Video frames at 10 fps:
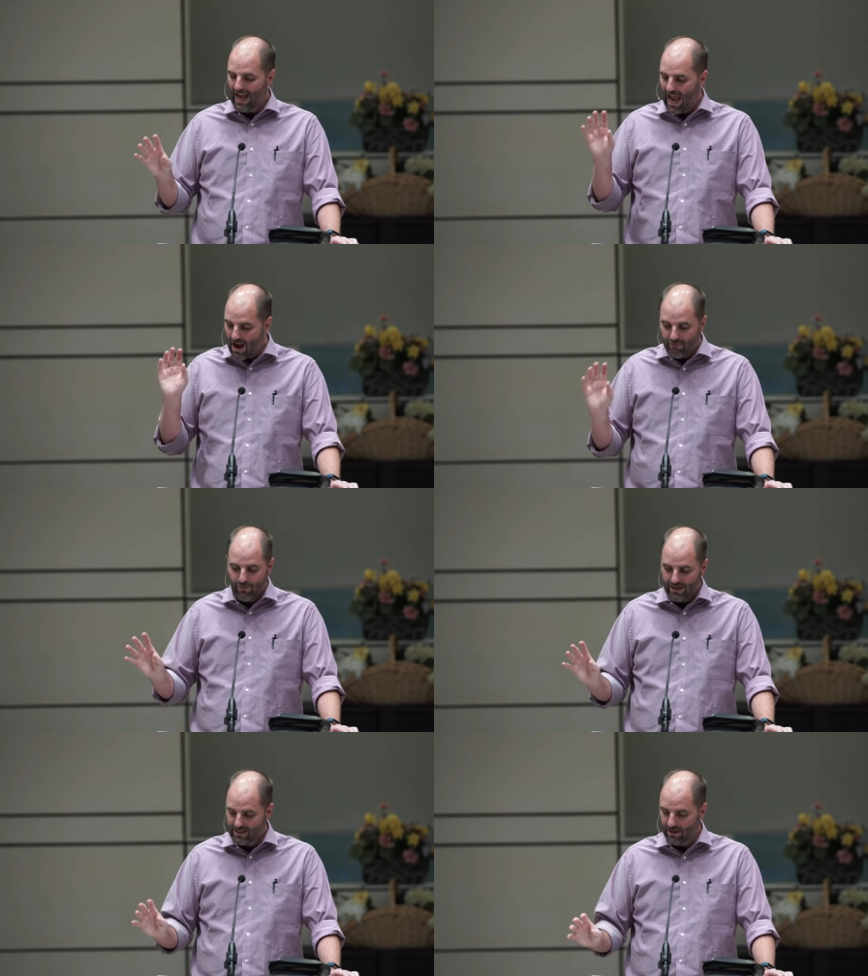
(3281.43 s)

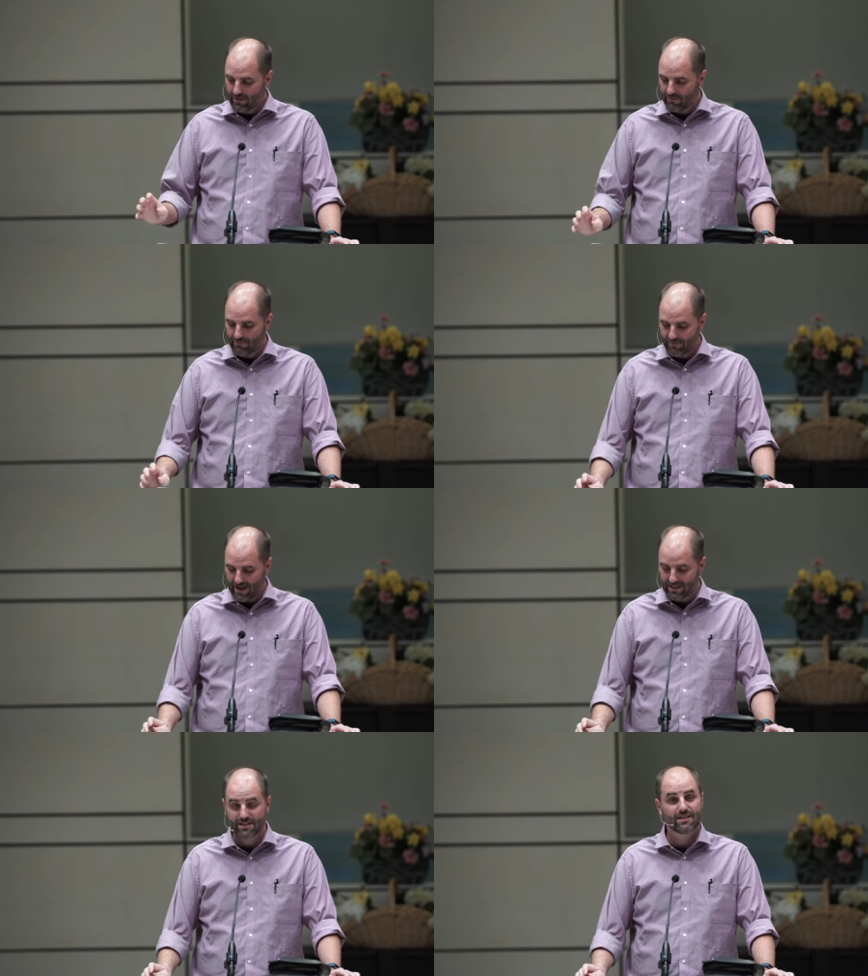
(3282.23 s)
every tongue
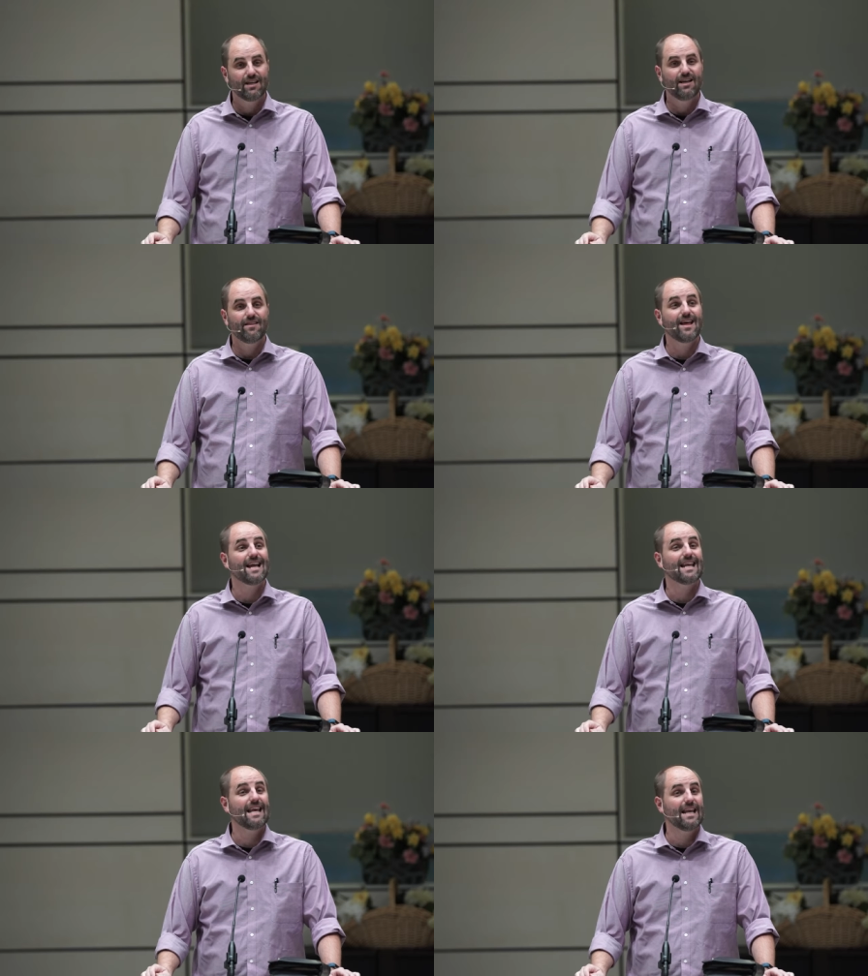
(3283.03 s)
confess that
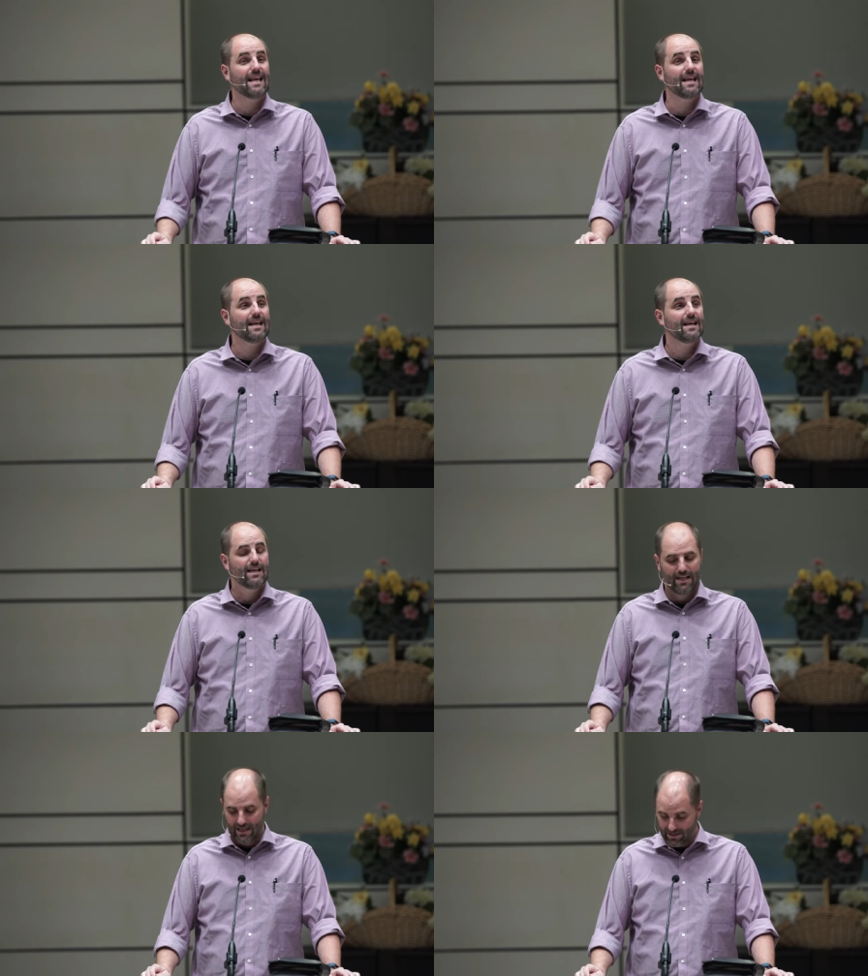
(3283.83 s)
he
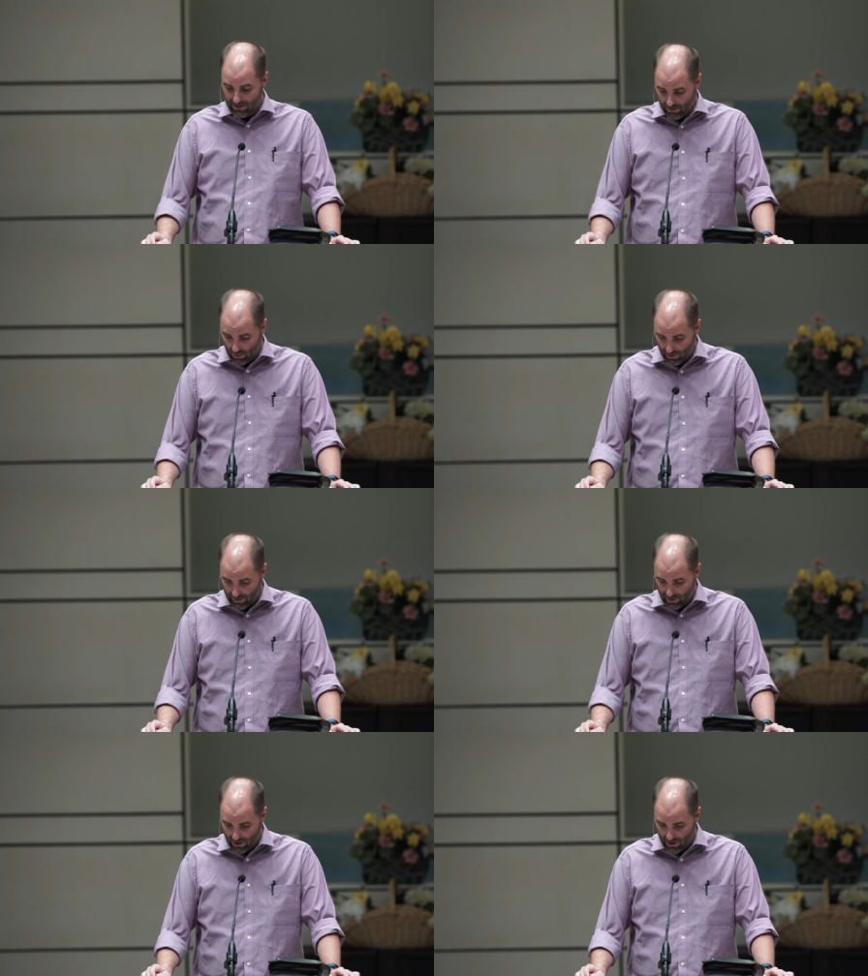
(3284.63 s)
is the Lord.